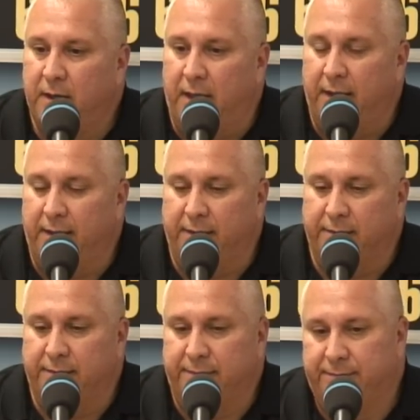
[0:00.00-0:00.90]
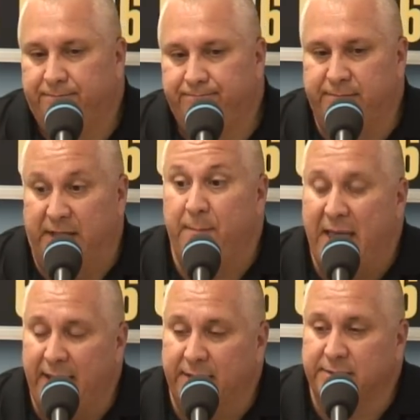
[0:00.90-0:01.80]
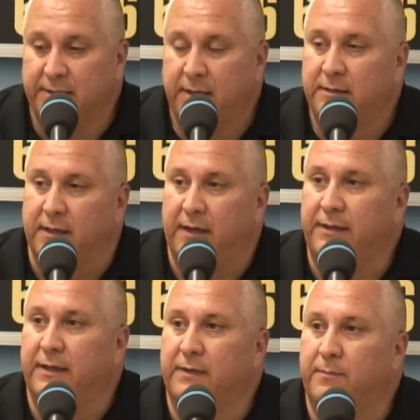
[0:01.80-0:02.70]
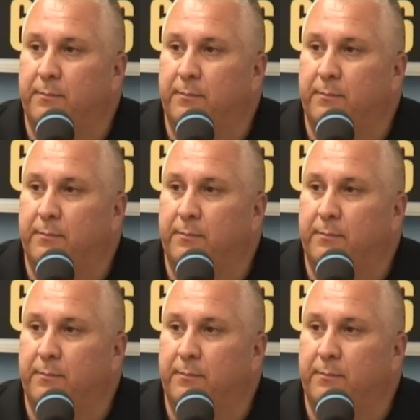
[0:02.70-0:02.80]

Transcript: and demands that I think